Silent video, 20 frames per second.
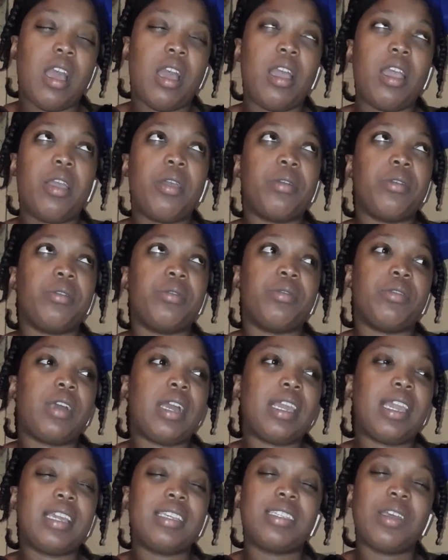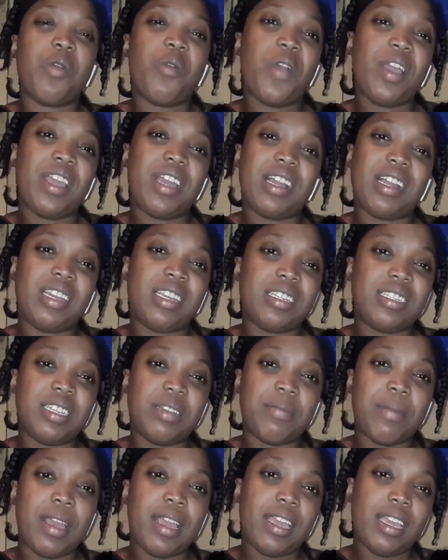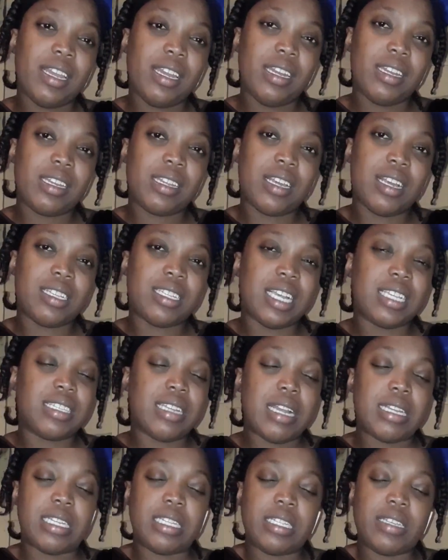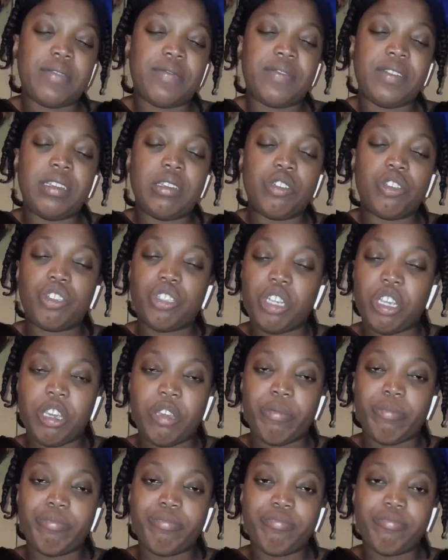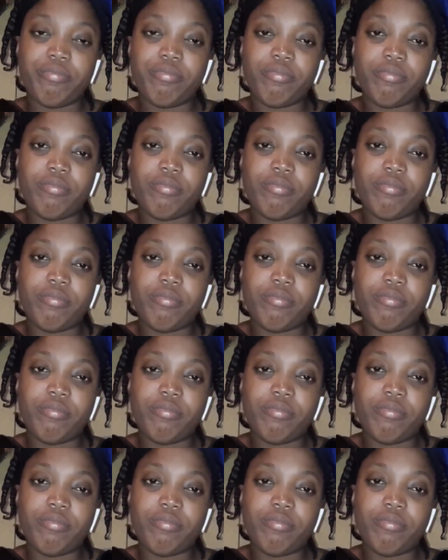I don't know. I guess a wire clicked in my head, because I started to feel shame.